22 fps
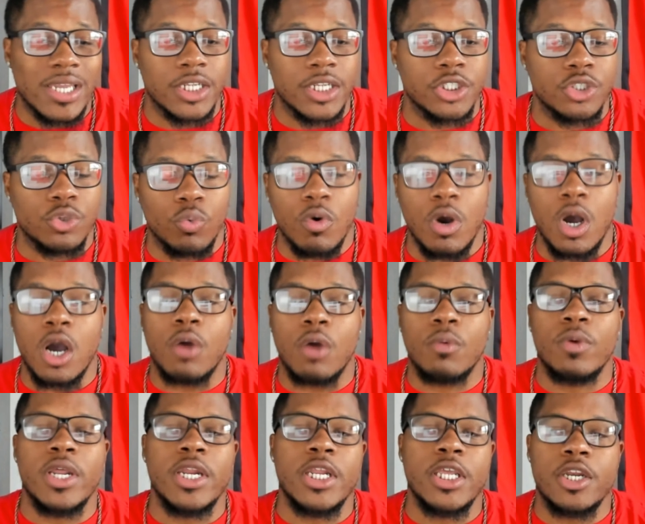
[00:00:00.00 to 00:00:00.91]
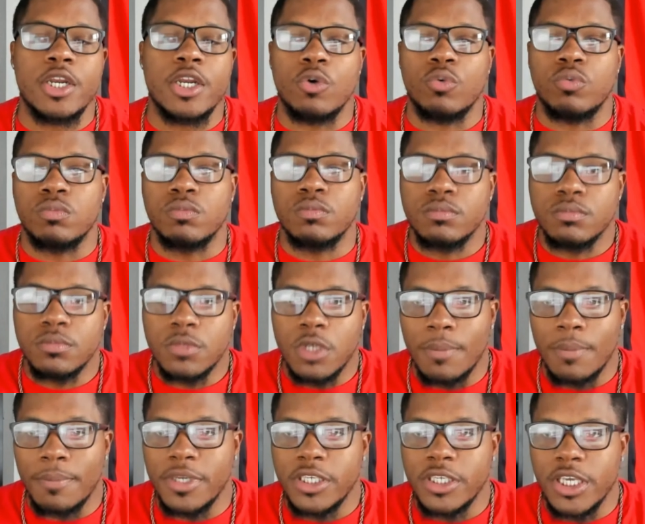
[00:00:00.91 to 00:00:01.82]
and you already know.
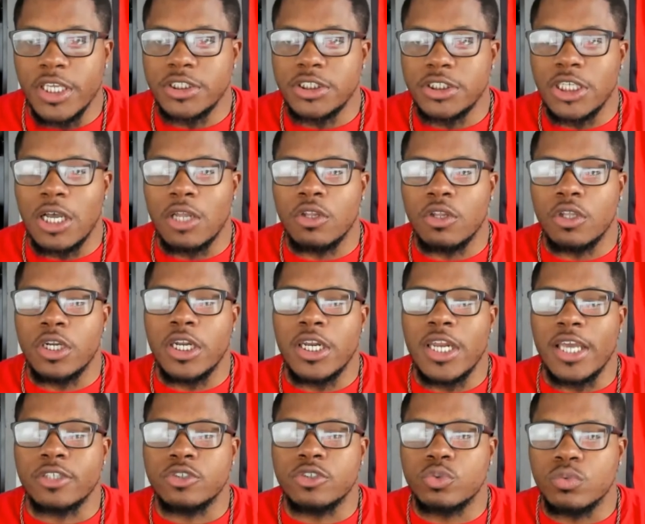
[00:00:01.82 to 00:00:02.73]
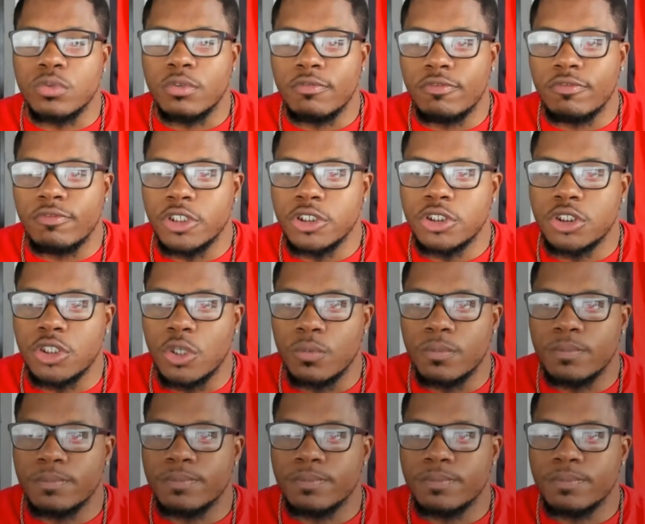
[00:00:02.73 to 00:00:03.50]
I'm going to catch y'all on the next one for sure.